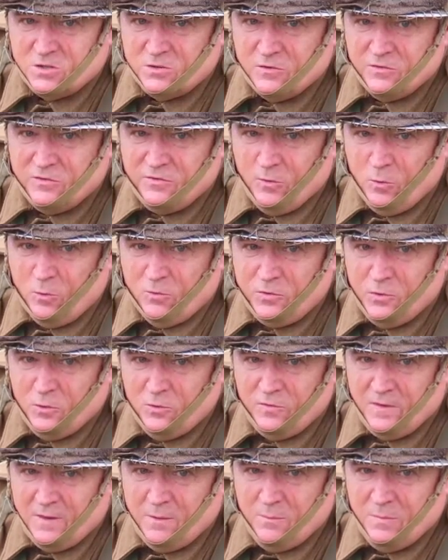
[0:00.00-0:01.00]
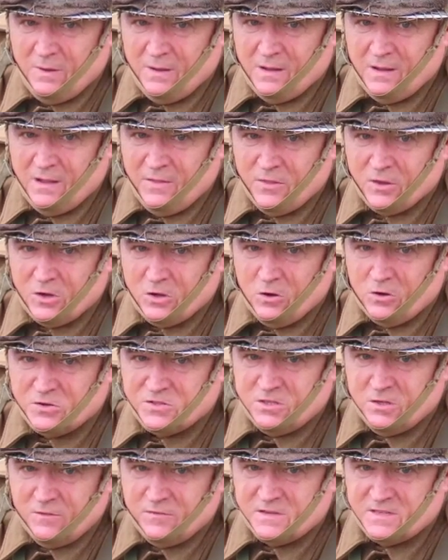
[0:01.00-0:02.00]
on the 4th November, and the
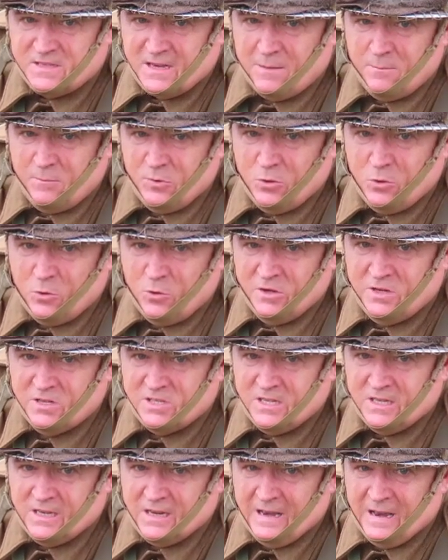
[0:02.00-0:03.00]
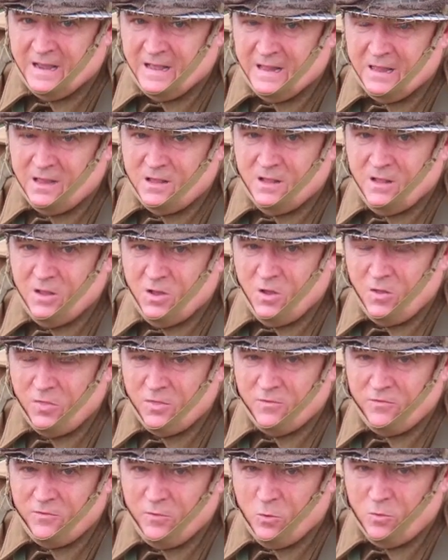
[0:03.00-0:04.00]
crossing of the Sambra-Oise Canal on
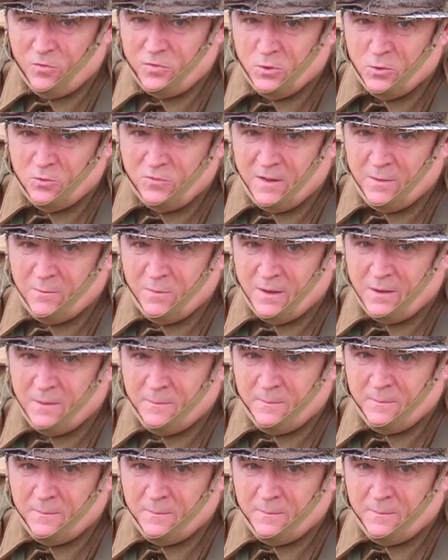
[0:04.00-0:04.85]
the 4th November.